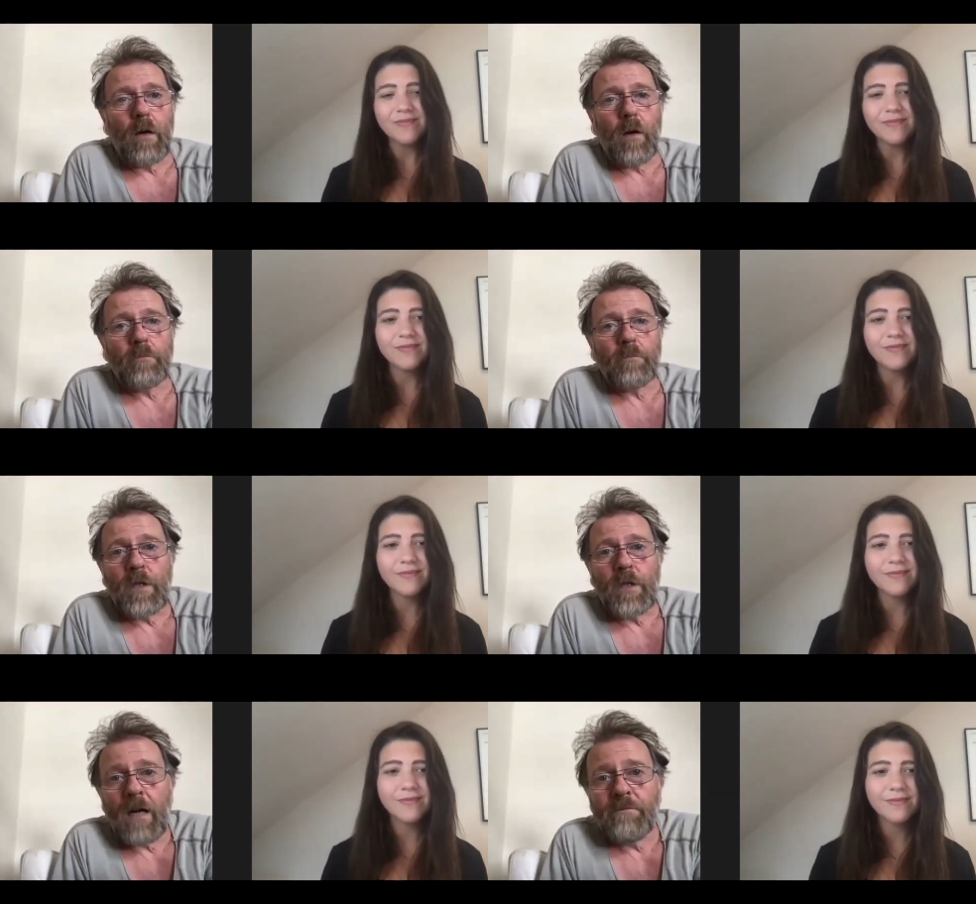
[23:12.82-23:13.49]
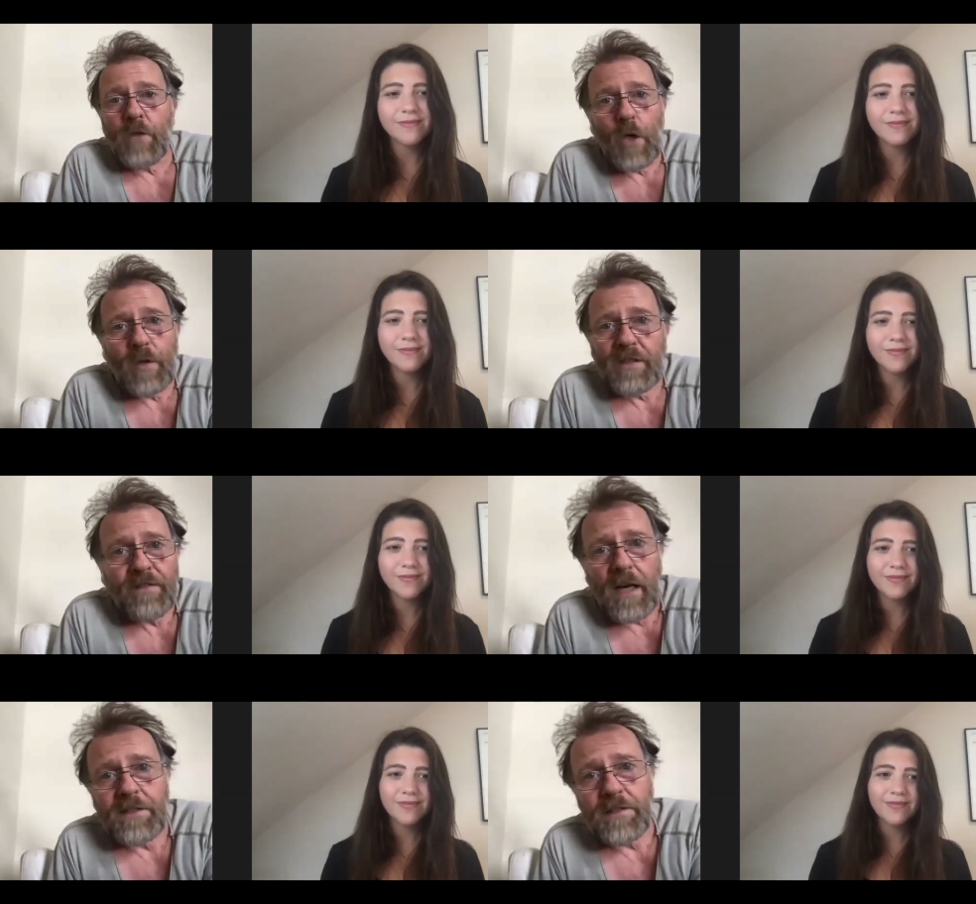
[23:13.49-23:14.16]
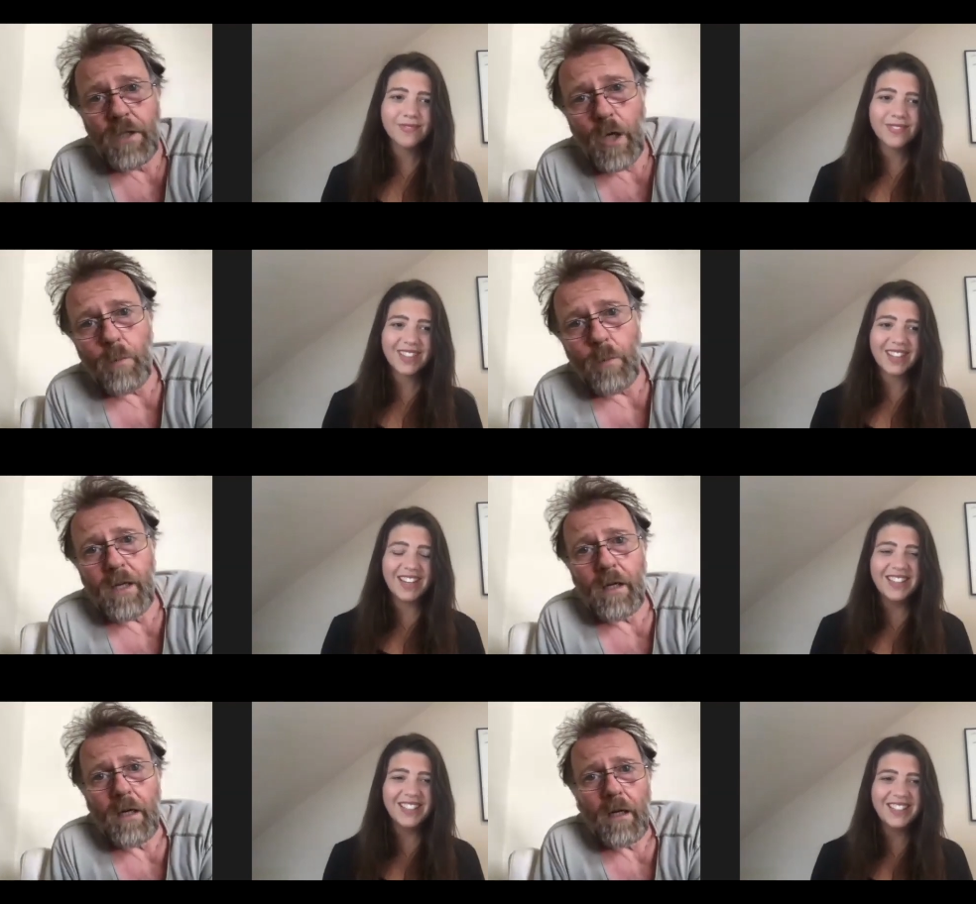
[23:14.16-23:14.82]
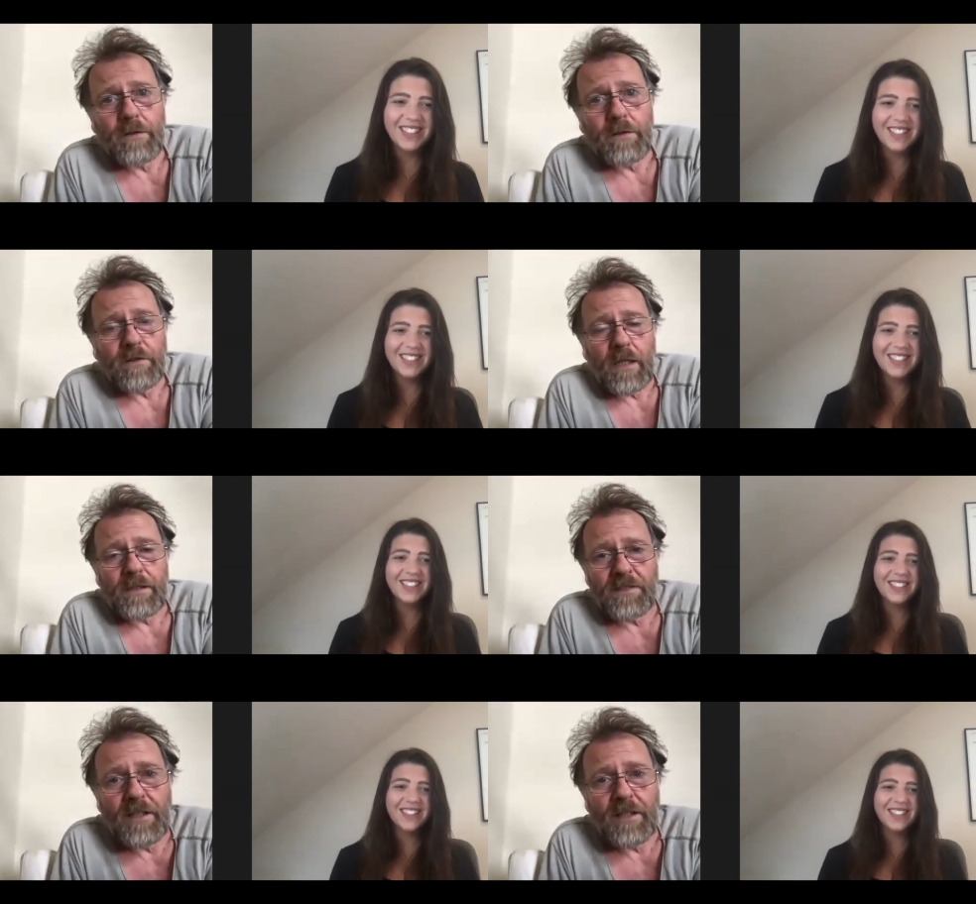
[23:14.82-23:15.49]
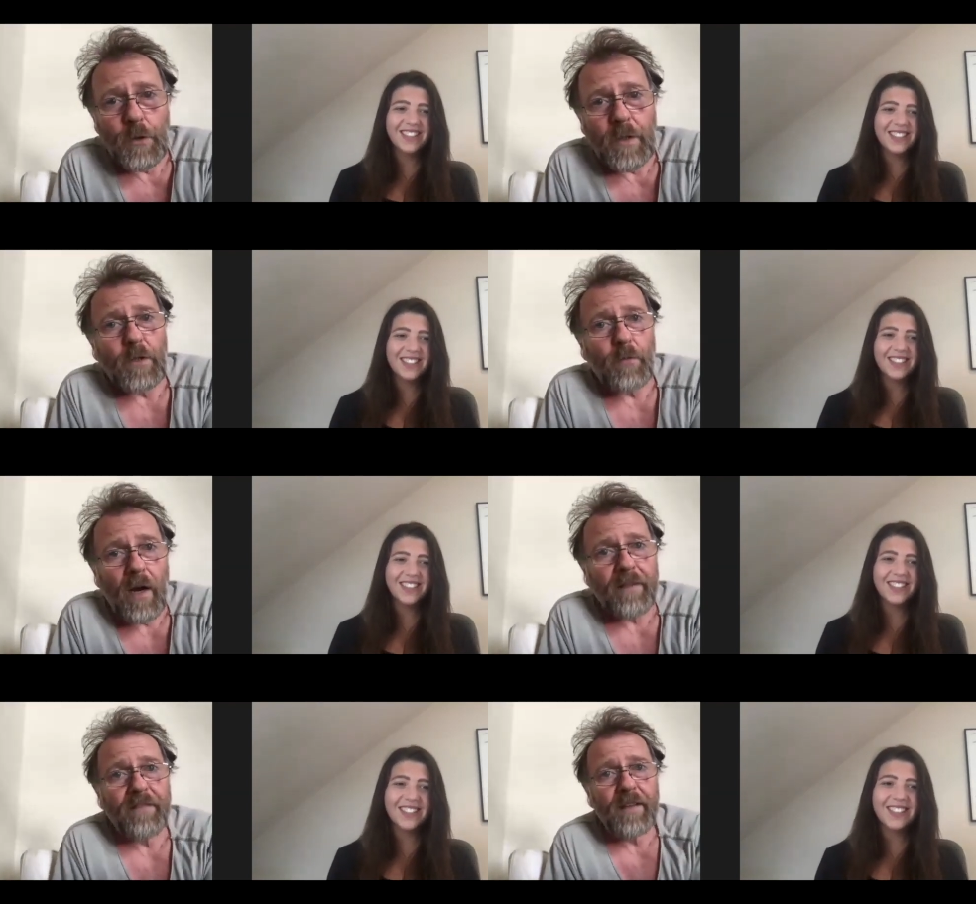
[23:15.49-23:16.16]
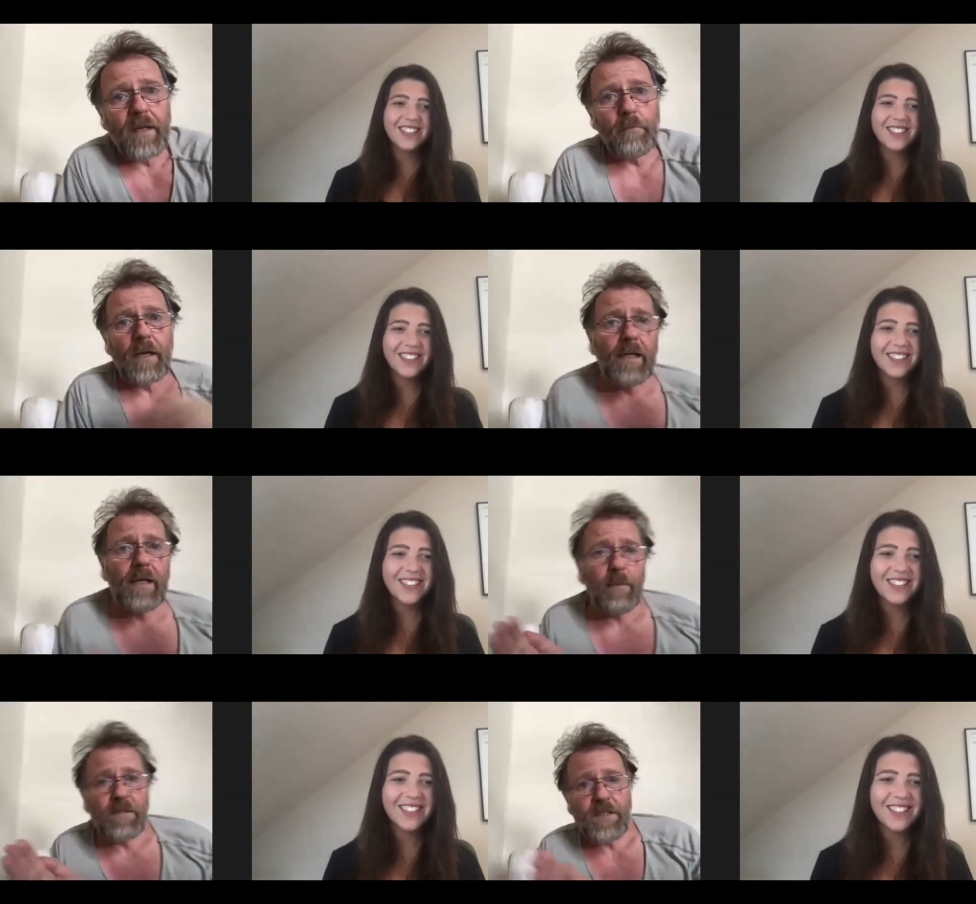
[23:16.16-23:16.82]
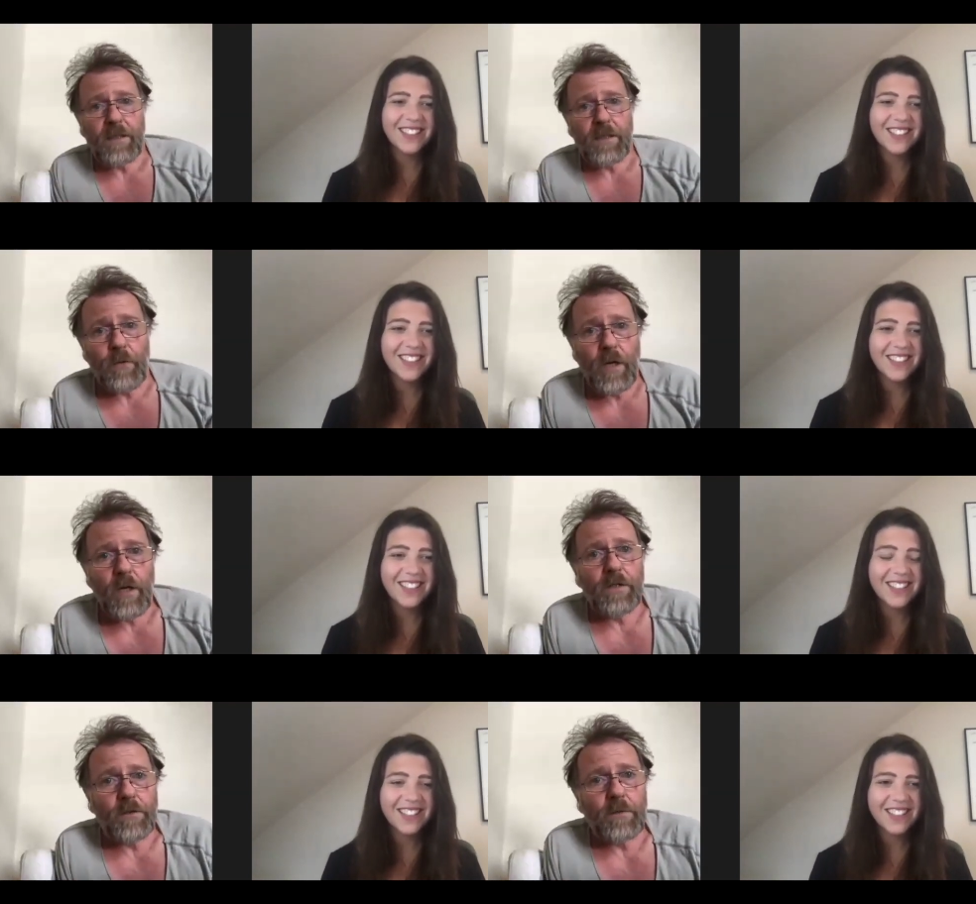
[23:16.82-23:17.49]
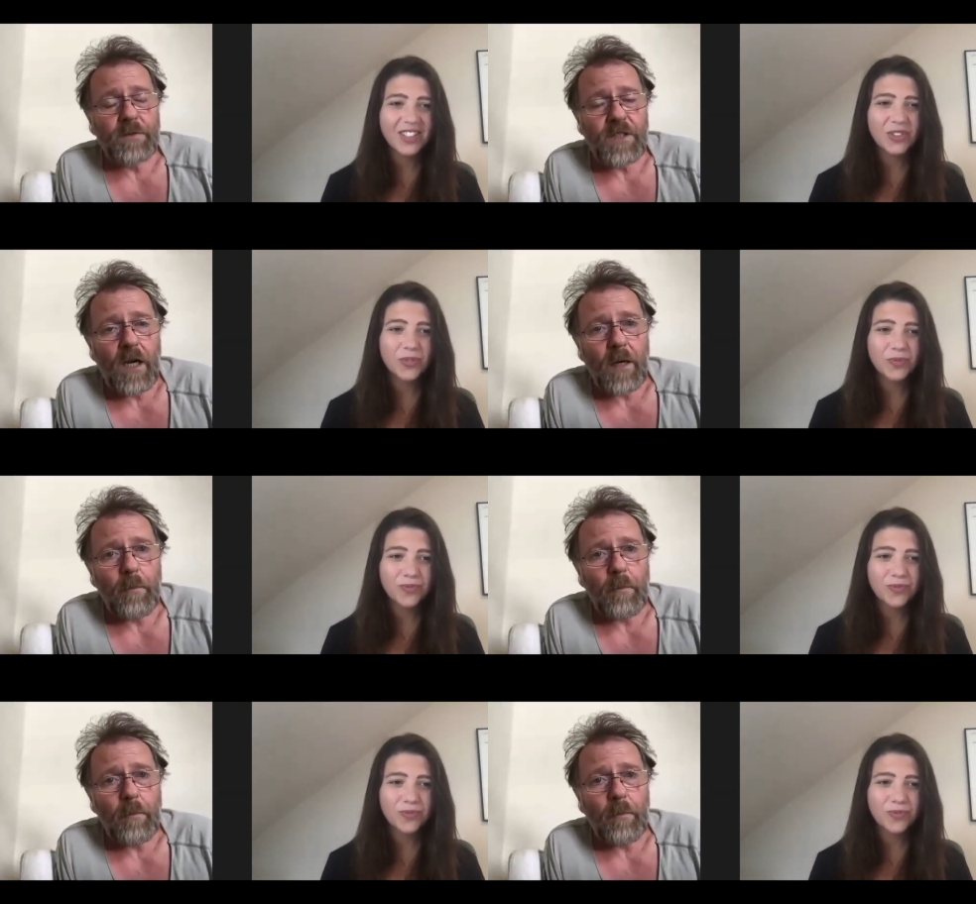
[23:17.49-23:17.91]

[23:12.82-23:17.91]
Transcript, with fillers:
Speaker 1: I'm, um, I'm no advice, no, but I, I just say you're doing the right thing by limiting the rehearsal time.